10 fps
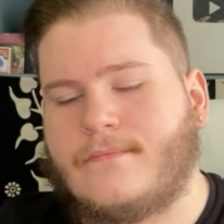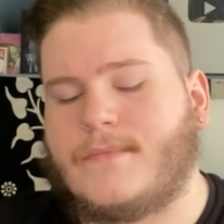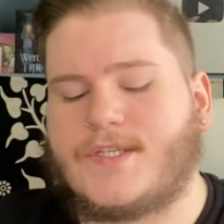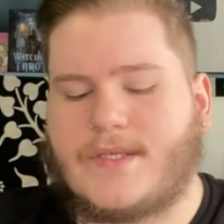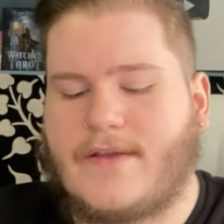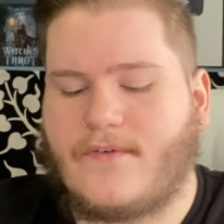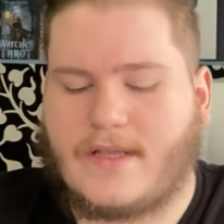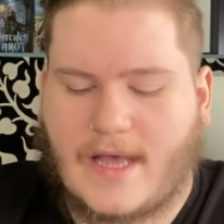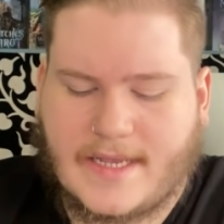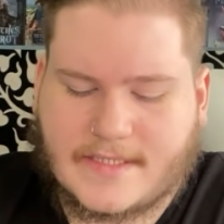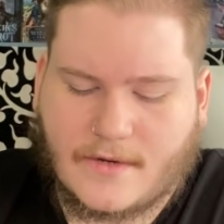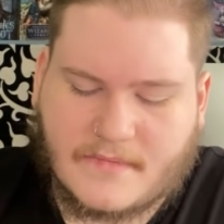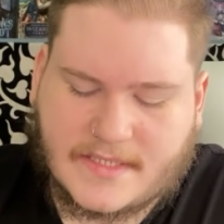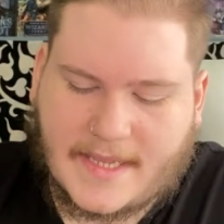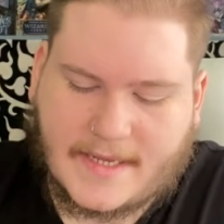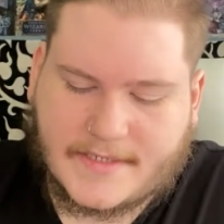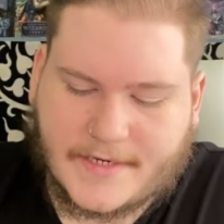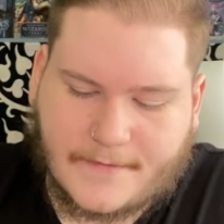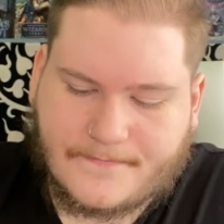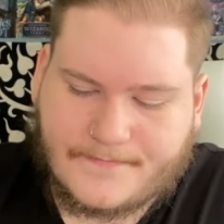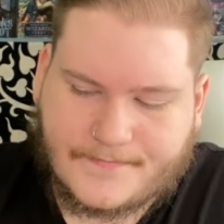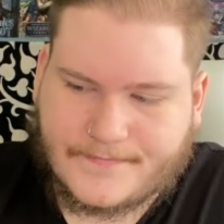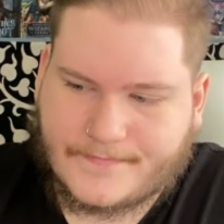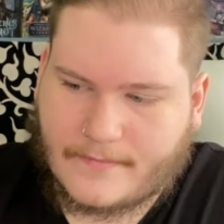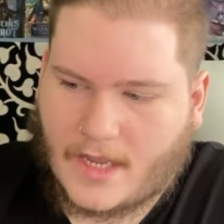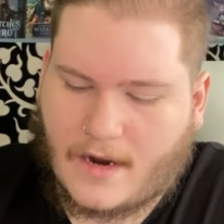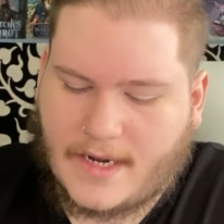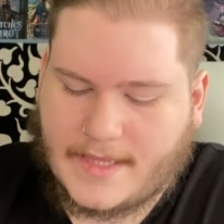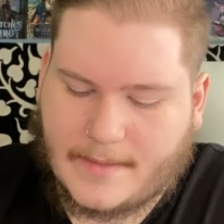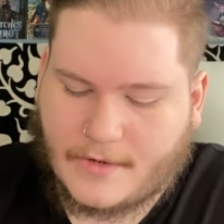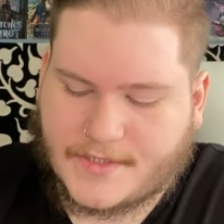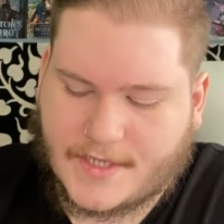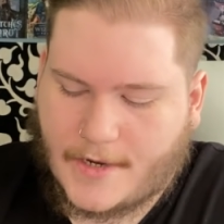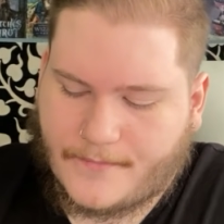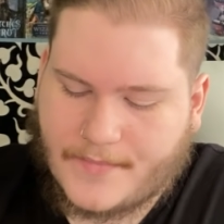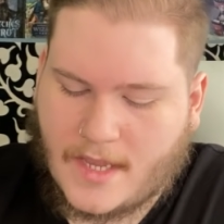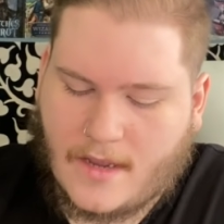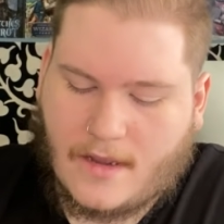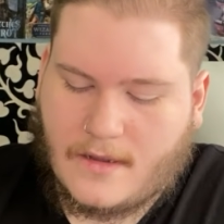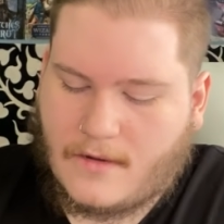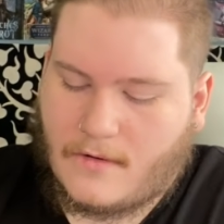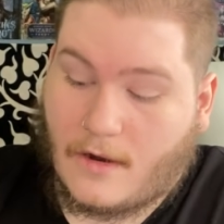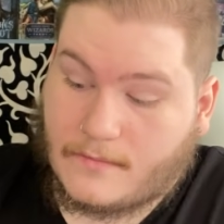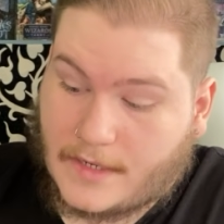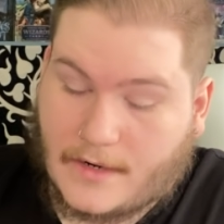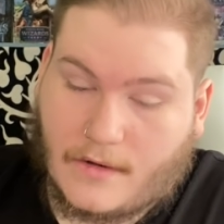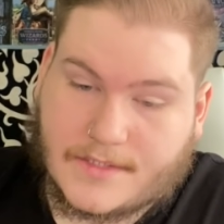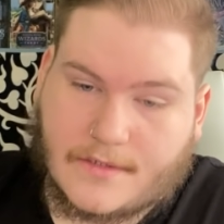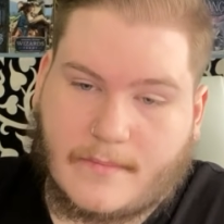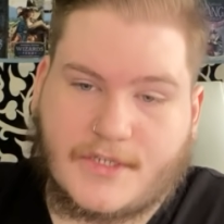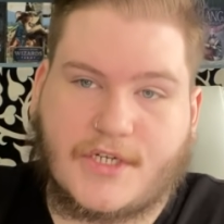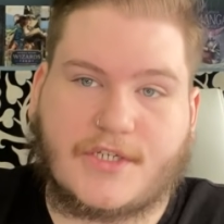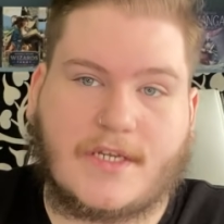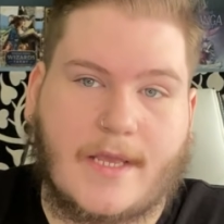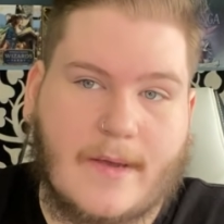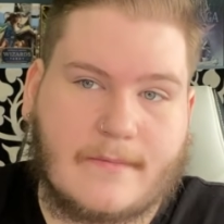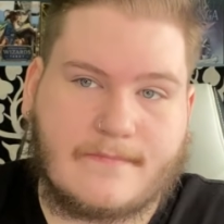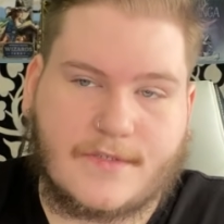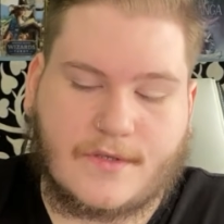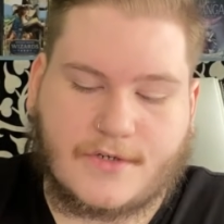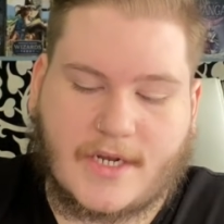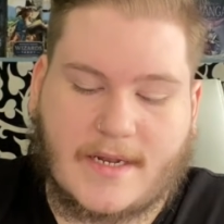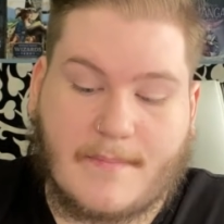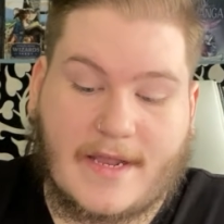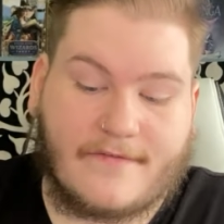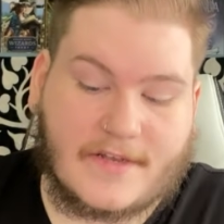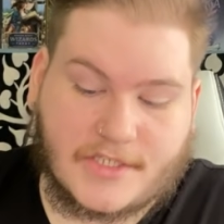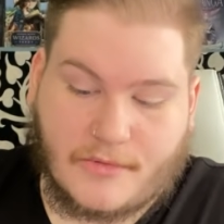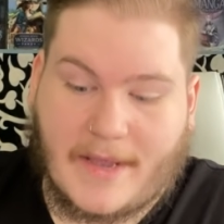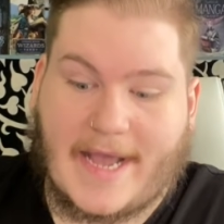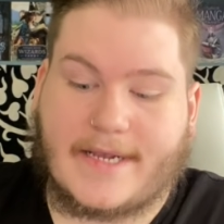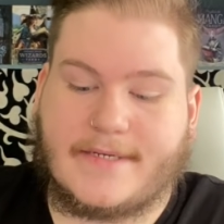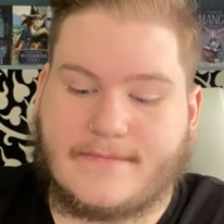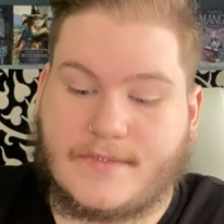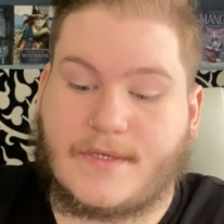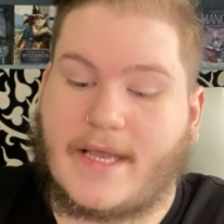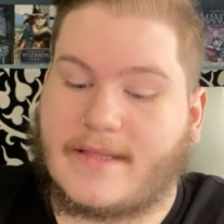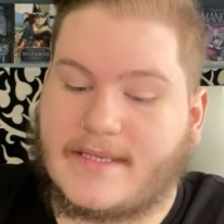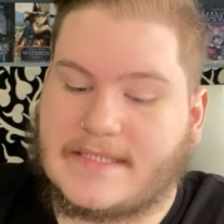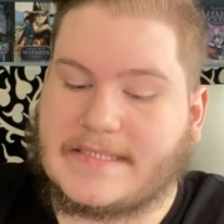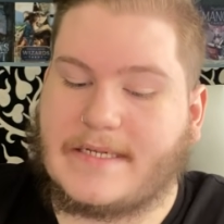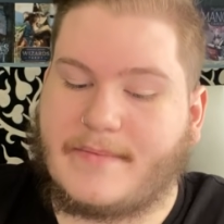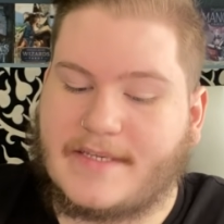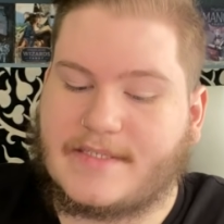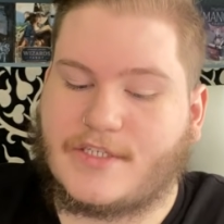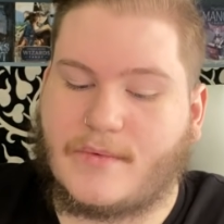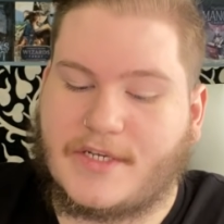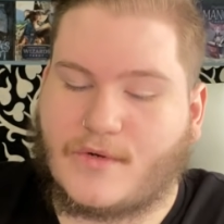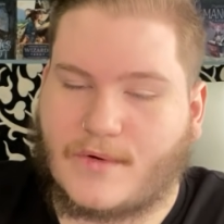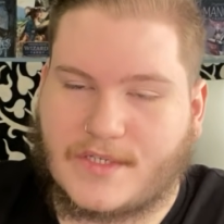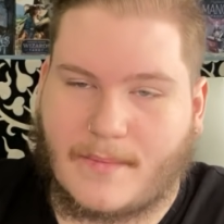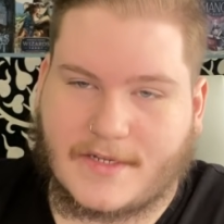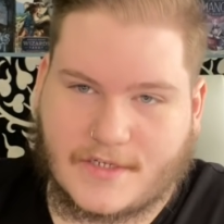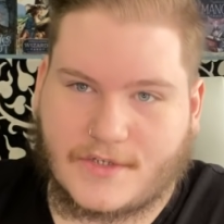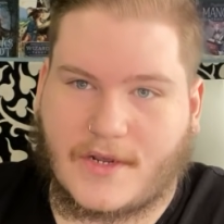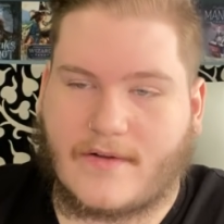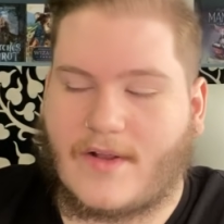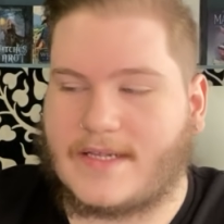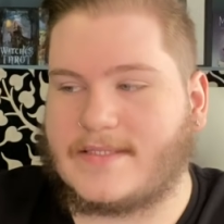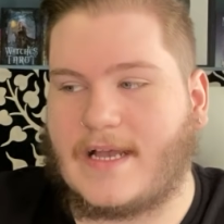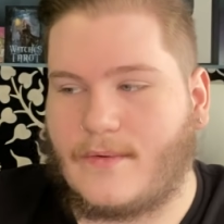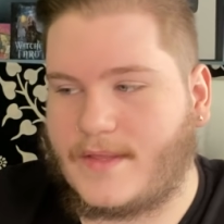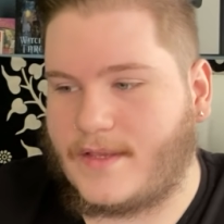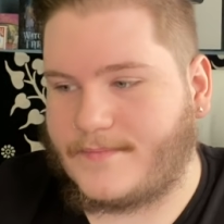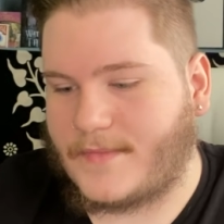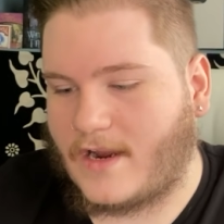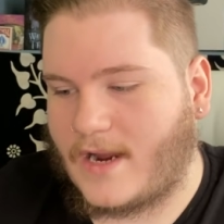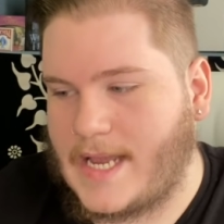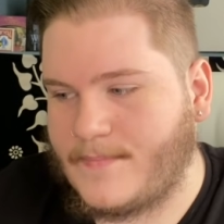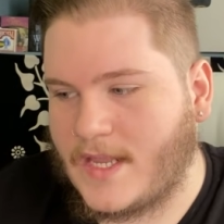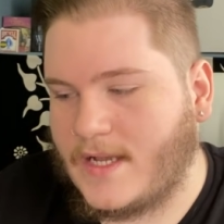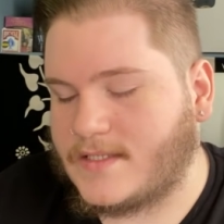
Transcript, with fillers: So they realized their mistakes here. All right, Libra, so Oh, and also the magician came out, so they're trying to manifest you back. So yeah, this is gonna be a situation where somebody's gonna try to reconcile with you, all right?